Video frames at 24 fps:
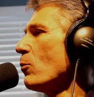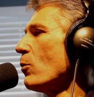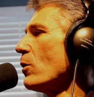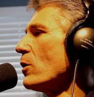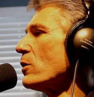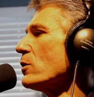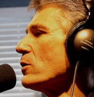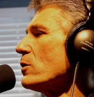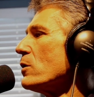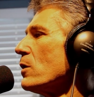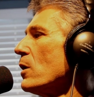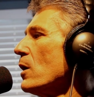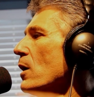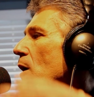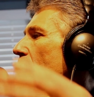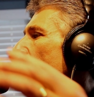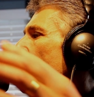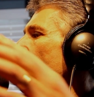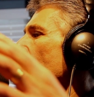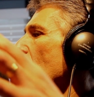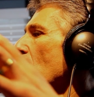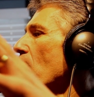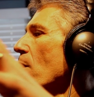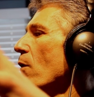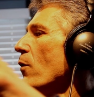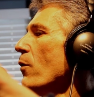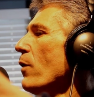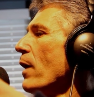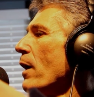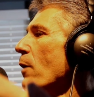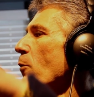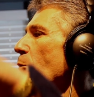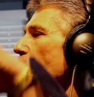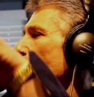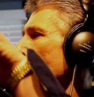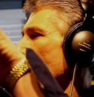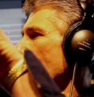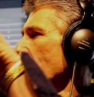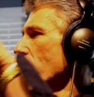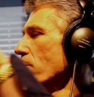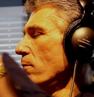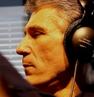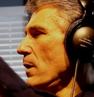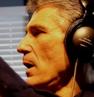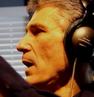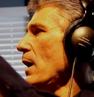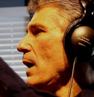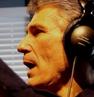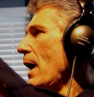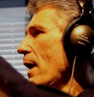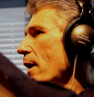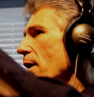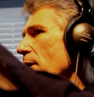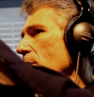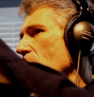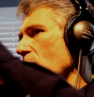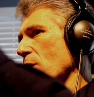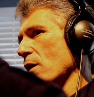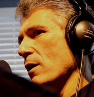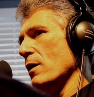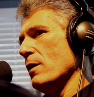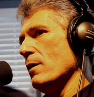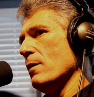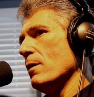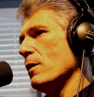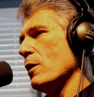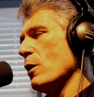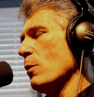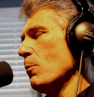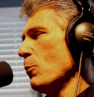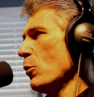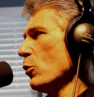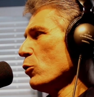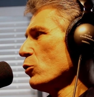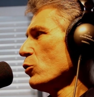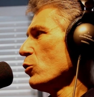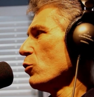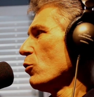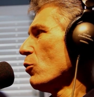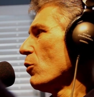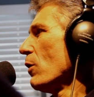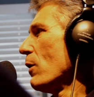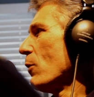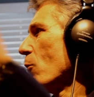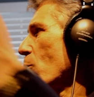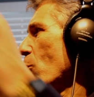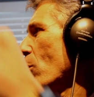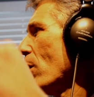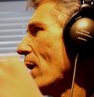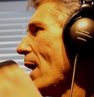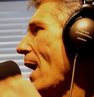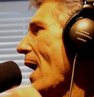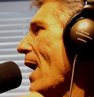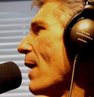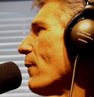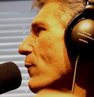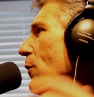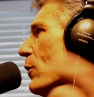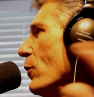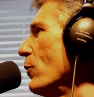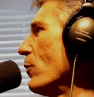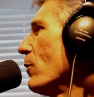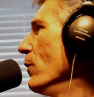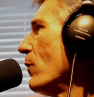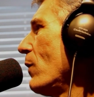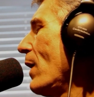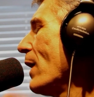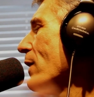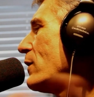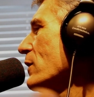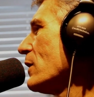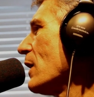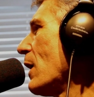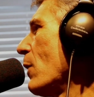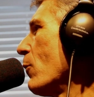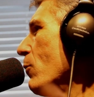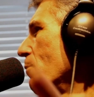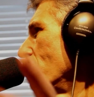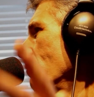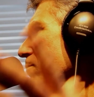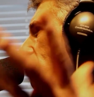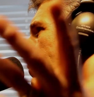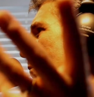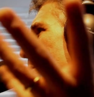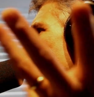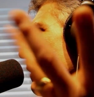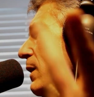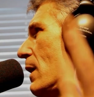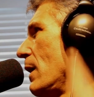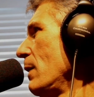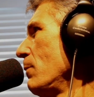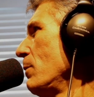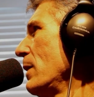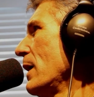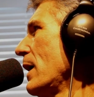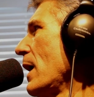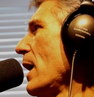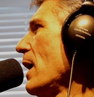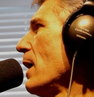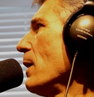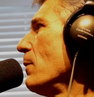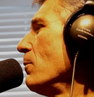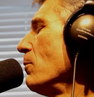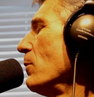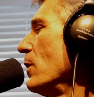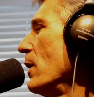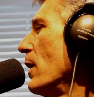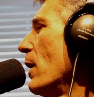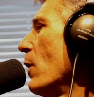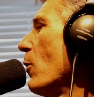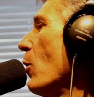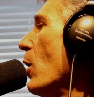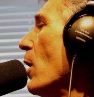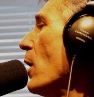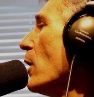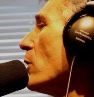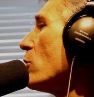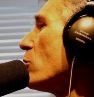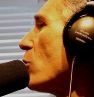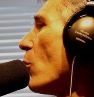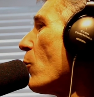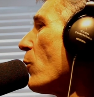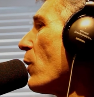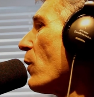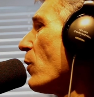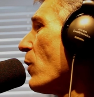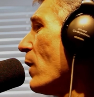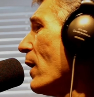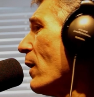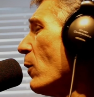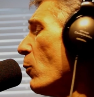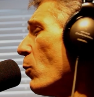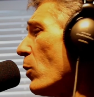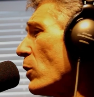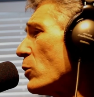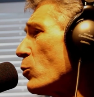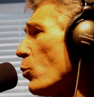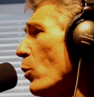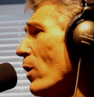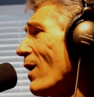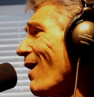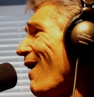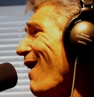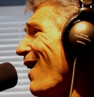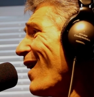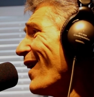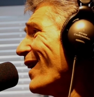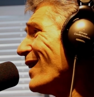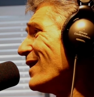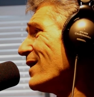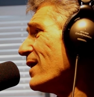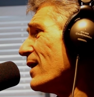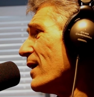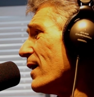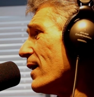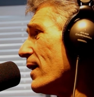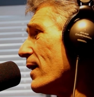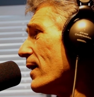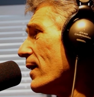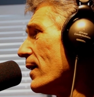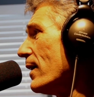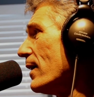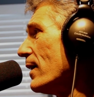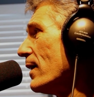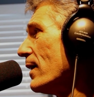was they would edit the commercial and what have you, and that's how they became, you know. So the thing was, what I did,